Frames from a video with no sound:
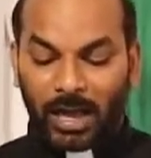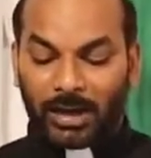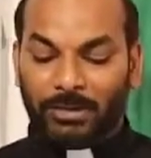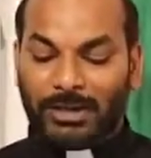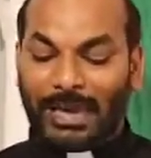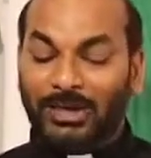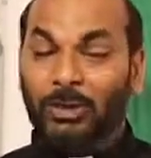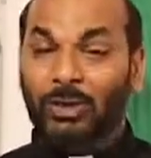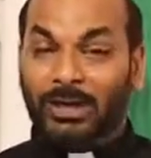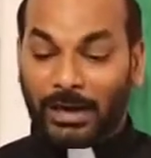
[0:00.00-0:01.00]
are we
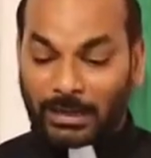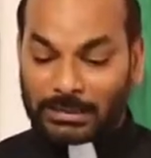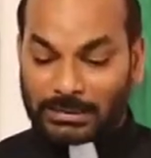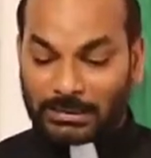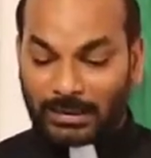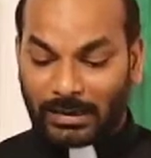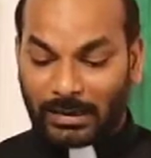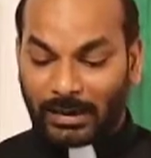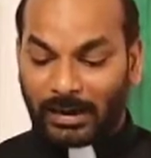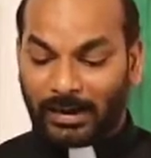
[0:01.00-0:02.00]
dead to Christ
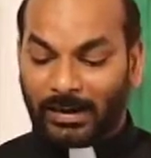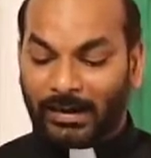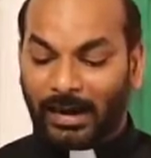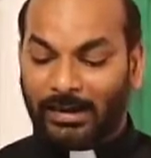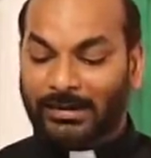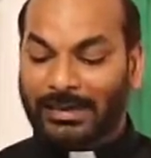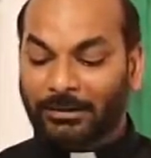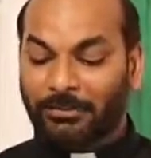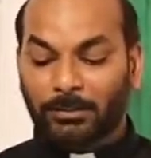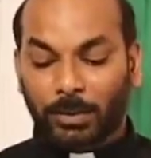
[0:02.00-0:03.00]
and
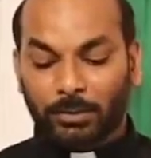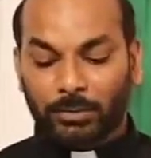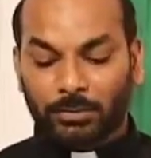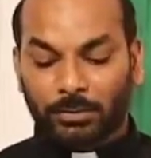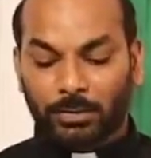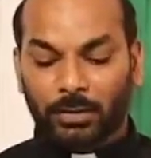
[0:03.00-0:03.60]
live in Manu,